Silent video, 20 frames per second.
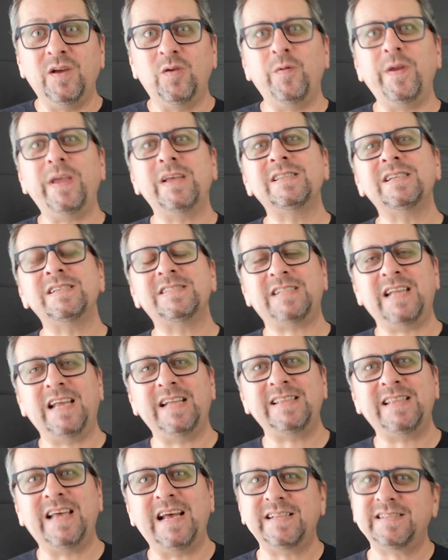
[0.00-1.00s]
We
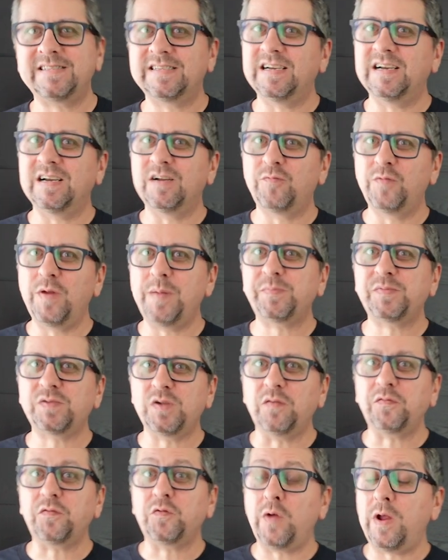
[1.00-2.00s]
understand that RIP
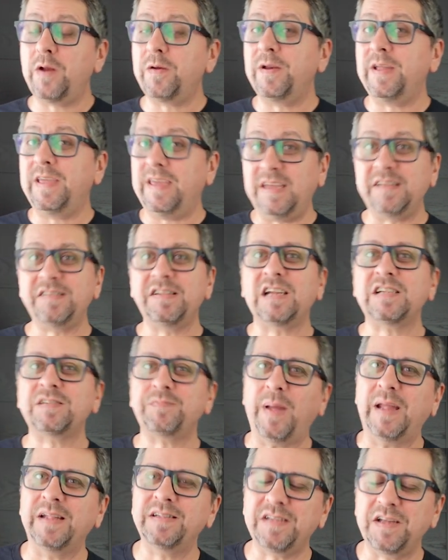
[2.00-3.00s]
software is
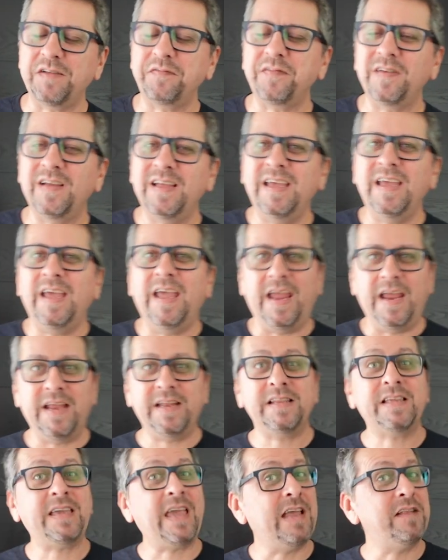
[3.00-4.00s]
expensive
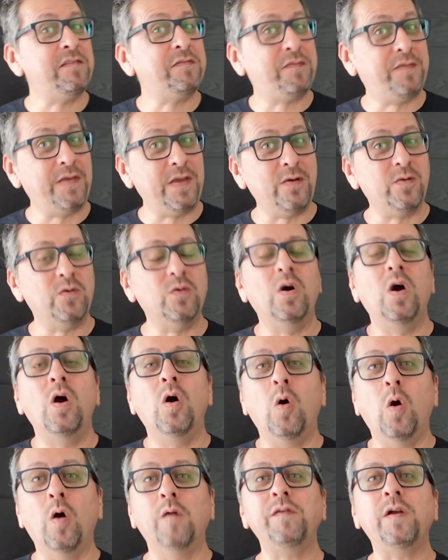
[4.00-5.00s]
and can feel
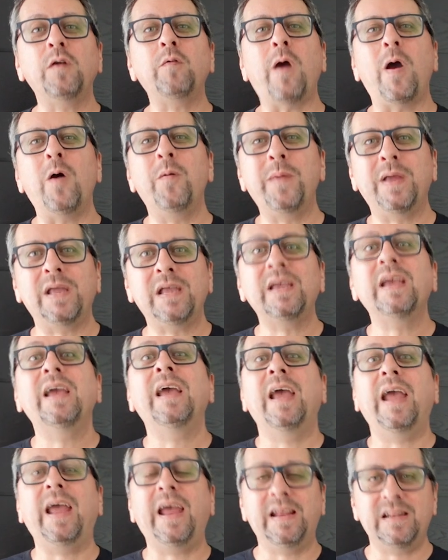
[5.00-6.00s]
overwhelming
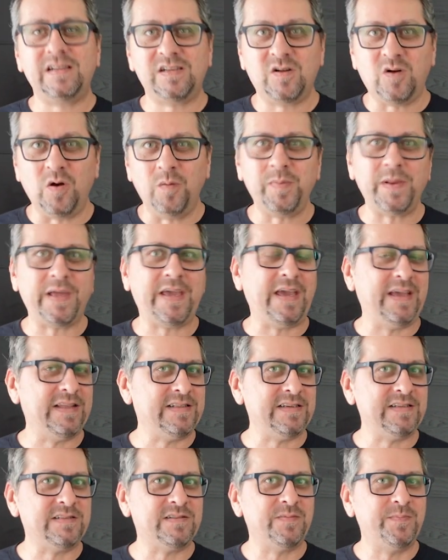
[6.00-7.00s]
and
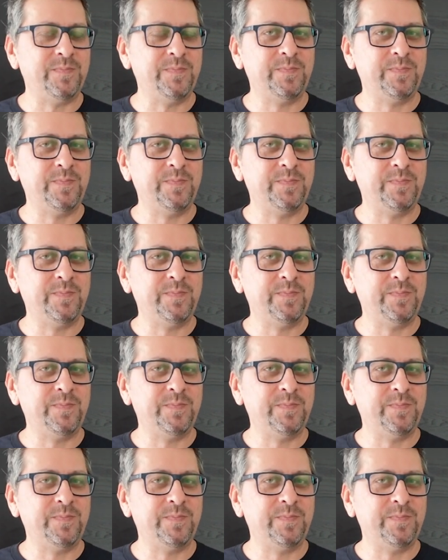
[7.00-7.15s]
complicated.